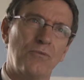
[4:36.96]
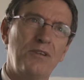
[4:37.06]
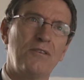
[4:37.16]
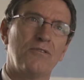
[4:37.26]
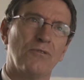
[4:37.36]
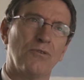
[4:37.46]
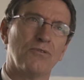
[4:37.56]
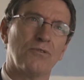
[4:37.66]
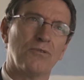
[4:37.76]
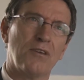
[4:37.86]
wind is
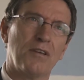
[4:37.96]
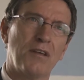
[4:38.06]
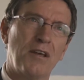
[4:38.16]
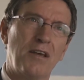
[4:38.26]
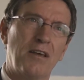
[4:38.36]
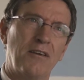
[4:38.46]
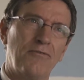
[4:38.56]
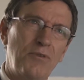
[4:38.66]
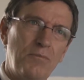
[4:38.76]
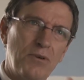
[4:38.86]
also that if
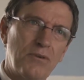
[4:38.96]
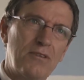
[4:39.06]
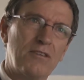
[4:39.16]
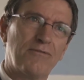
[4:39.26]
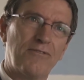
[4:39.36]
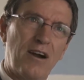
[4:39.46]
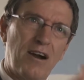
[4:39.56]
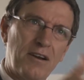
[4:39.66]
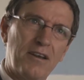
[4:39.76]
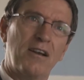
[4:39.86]
we build these
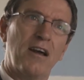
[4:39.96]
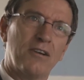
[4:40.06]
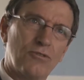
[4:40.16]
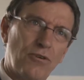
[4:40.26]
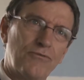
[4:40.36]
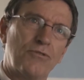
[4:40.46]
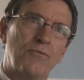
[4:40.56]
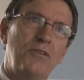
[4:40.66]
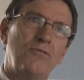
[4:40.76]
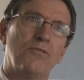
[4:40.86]
far and large offshore
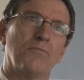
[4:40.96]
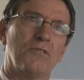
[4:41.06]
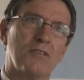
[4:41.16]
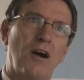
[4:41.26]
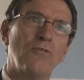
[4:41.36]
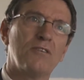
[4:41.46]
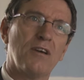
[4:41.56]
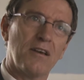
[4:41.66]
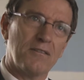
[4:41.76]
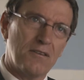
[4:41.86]
wind turbines
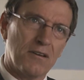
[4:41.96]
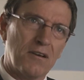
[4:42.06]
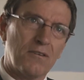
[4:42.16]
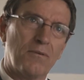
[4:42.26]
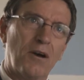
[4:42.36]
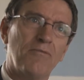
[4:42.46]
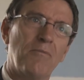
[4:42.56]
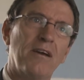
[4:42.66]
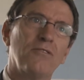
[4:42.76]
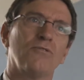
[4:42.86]
outside the
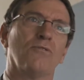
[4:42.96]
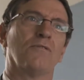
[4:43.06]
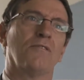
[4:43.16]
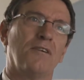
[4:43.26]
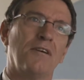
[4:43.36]
12-mile zone,